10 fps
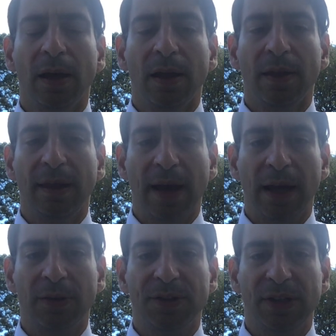The
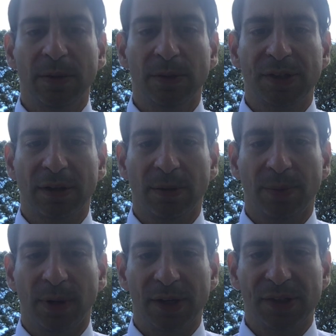AUC was
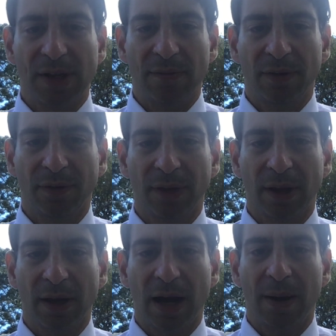0.7 for the
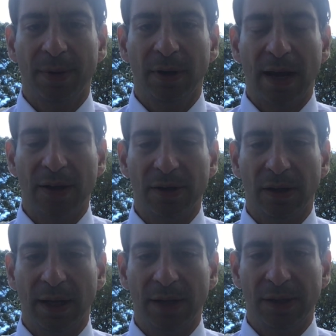copper and
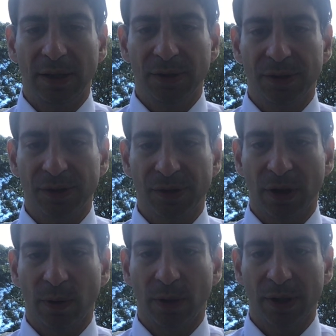all IUD users
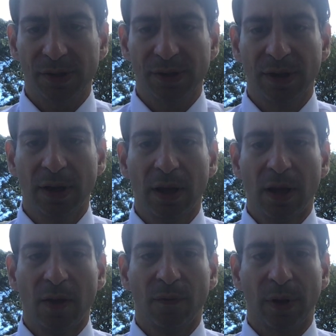cohorts.
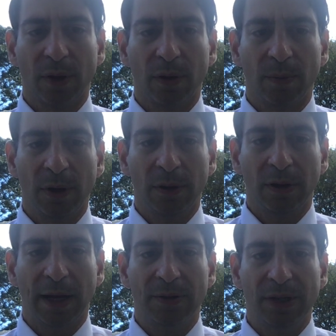For the hormonal
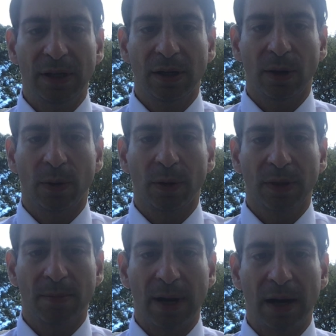IUD cohort,
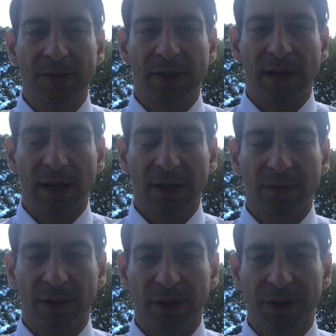the model did not
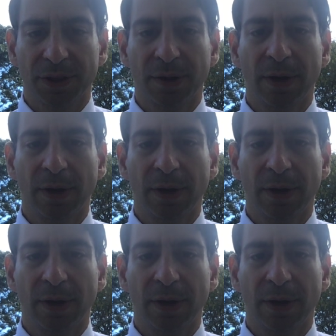converge.